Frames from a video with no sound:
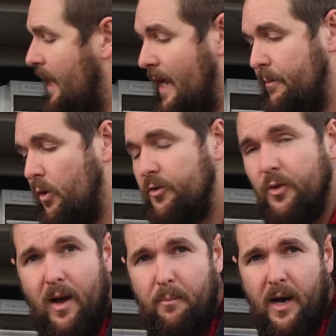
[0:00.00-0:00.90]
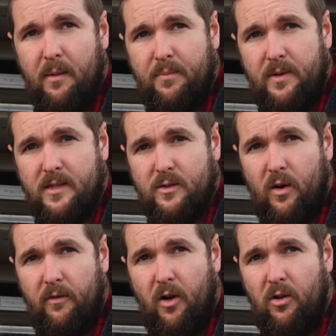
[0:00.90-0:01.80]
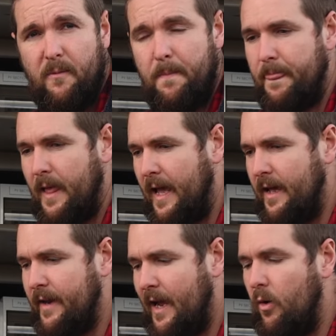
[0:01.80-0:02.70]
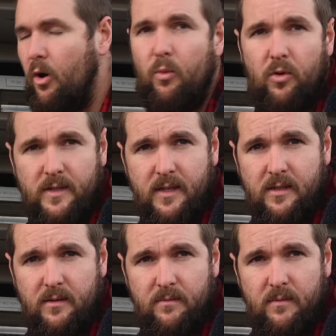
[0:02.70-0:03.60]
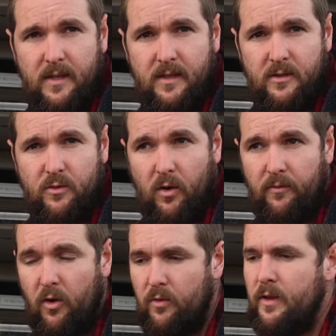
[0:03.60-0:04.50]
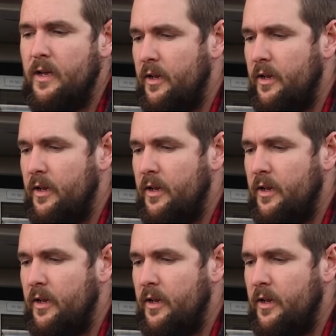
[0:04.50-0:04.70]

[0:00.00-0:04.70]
Also, our pump is 12 volt, and our hot water system is 12 volt.